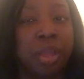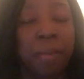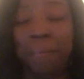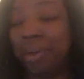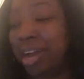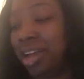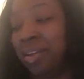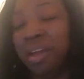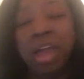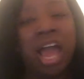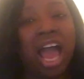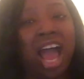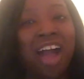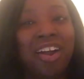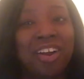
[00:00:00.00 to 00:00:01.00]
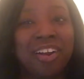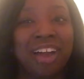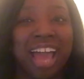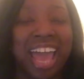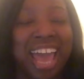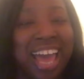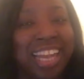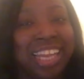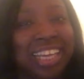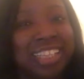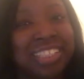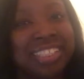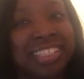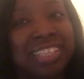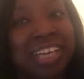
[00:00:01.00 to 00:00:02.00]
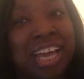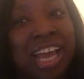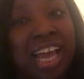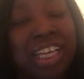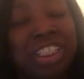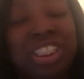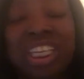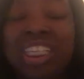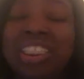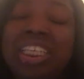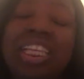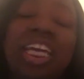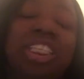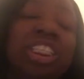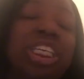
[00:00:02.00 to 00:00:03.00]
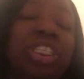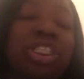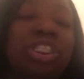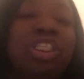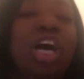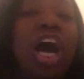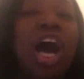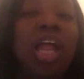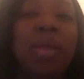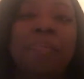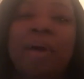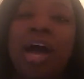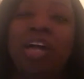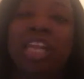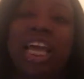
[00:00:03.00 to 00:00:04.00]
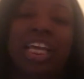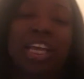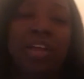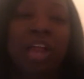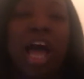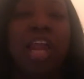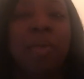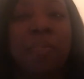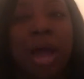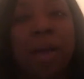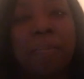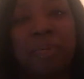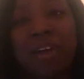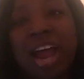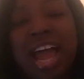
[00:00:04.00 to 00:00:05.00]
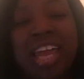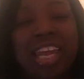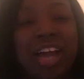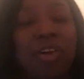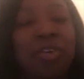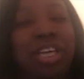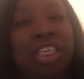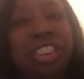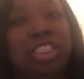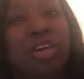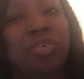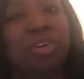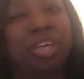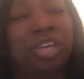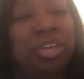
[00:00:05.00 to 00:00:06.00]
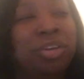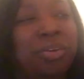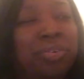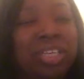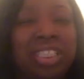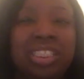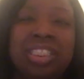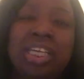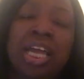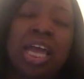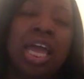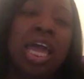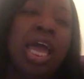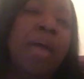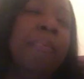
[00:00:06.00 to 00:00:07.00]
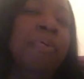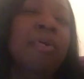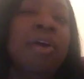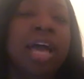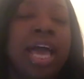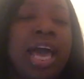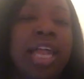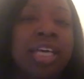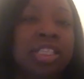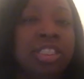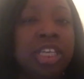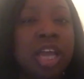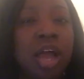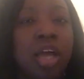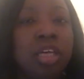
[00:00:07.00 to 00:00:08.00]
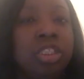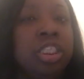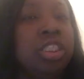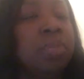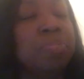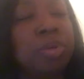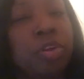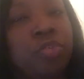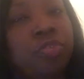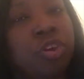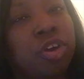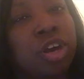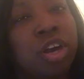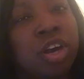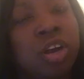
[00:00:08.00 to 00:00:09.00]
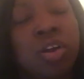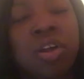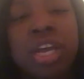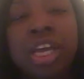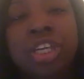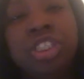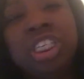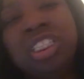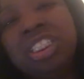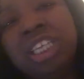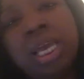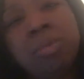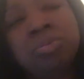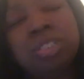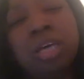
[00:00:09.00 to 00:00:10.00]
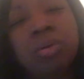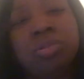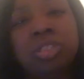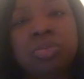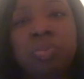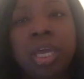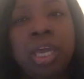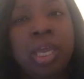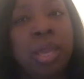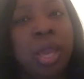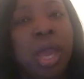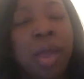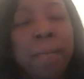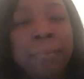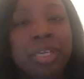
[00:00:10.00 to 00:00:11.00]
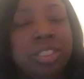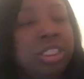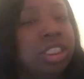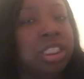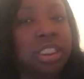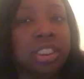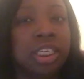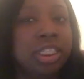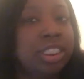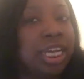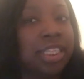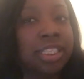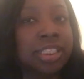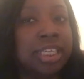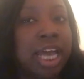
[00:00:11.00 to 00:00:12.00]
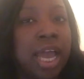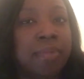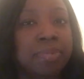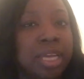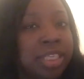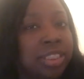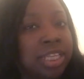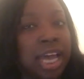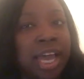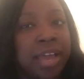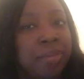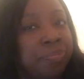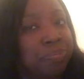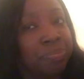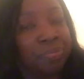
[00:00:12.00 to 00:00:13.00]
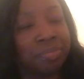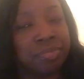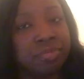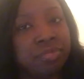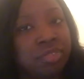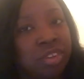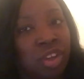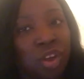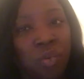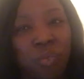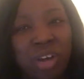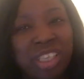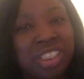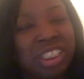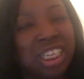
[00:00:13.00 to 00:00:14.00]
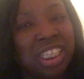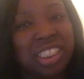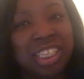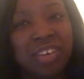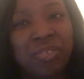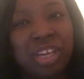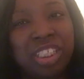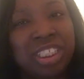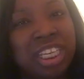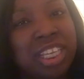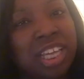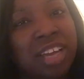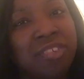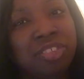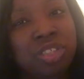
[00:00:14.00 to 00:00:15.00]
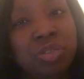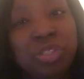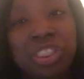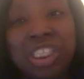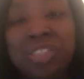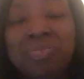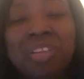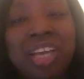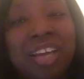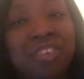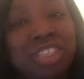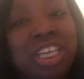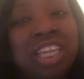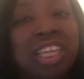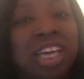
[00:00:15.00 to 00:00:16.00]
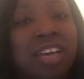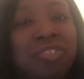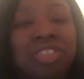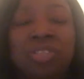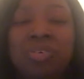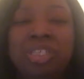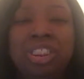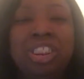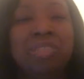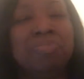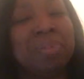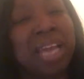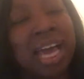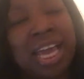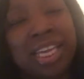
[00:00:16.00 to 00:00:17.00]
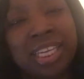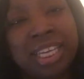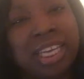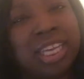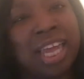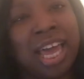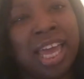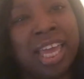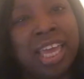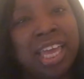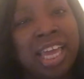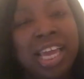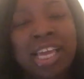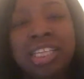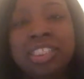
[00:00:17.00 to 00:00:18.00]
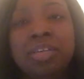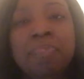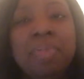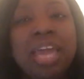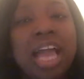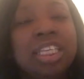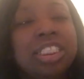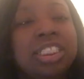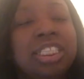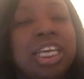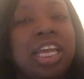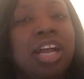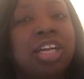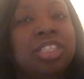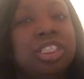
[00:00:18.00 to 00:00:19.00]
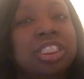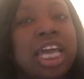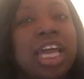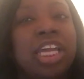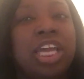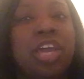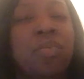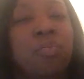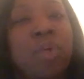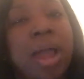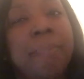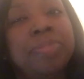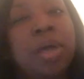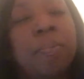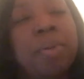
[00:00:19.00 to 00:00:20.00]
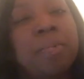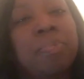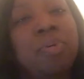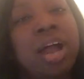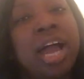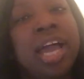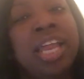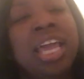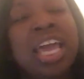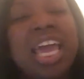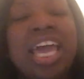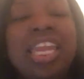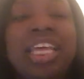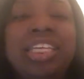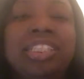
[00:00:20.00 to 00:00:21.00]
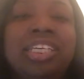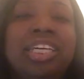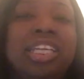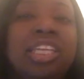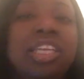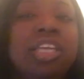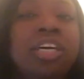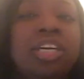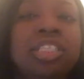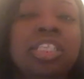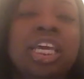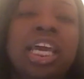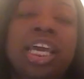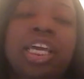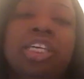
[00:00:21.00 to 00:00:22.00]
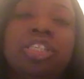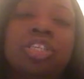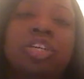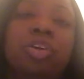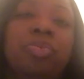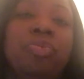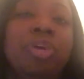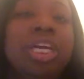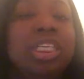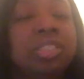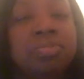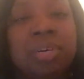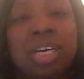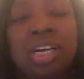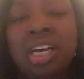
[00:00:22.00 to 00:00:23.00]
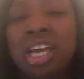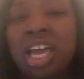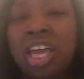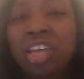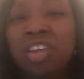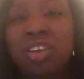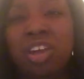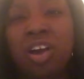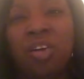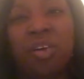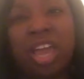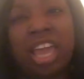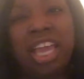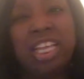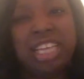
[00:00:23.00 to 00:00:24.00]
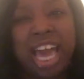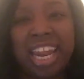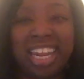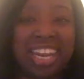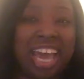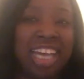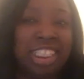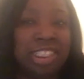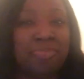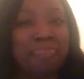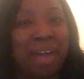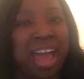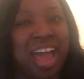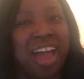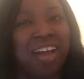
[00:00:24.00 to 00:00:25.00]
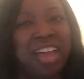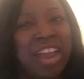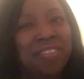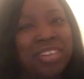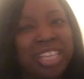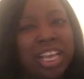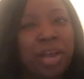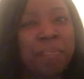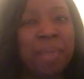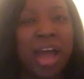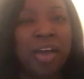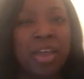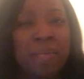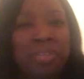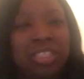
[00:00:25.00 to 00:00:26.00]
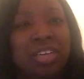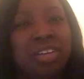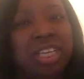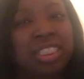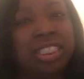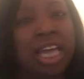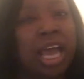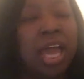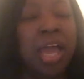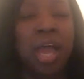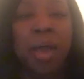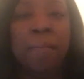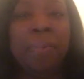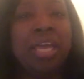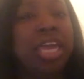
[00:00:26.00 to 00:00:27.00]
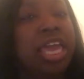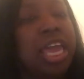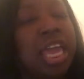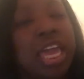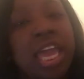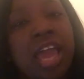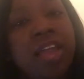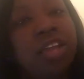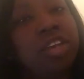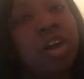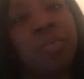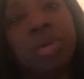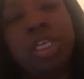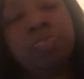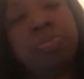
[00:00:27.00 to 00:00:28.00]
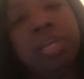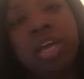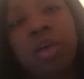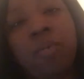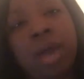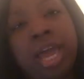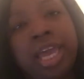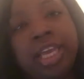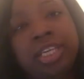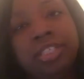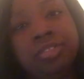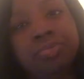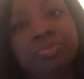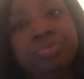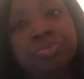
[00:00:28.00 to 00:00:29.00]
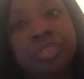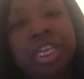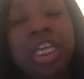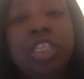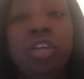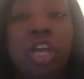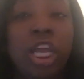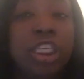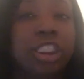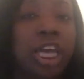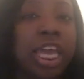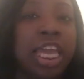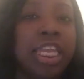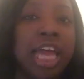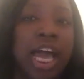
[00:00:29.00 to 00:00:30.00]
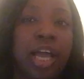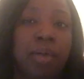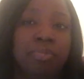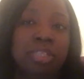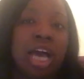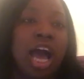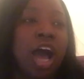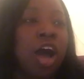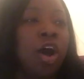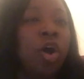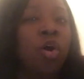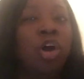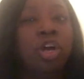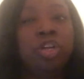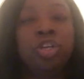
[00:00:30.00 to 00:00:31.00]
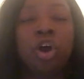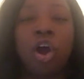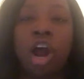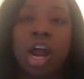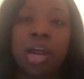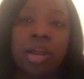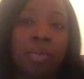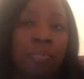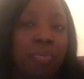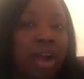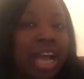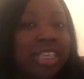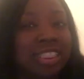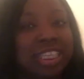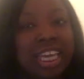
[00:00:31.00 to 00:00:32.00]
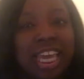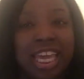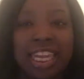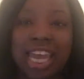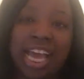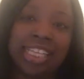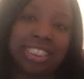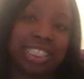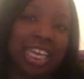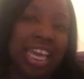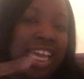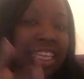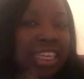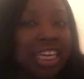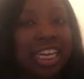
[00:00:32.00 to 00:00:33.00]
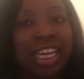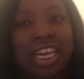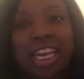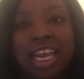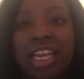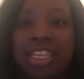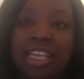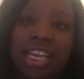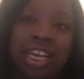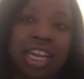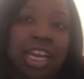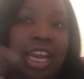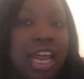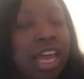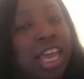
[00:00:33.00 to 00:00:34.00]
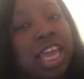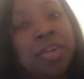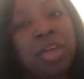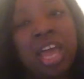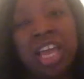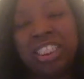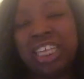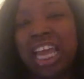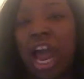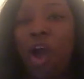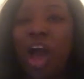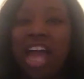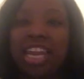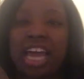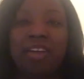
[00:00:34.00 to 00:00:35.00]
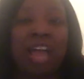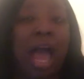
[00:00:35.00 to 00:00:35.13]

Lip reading: But our girl Alex, she seemed like she just all about Brian. Like, oh, he's so cute, this and that. And poor Alex, she's a beautiful girl. She seems so sweet, but she just looks like the type that's like, once she loves you, she loves you, and she's blinded. Like, to me, I just see her just kind of getting wrapped up in Brian and his good looks, his charisma. He's got a nice smile. Everything about him is going inside, but he ain't done with his player ways. He say he like them tall, dark, bright skin, light skin, da-da-da-da-da-da-da. He say, oh, I like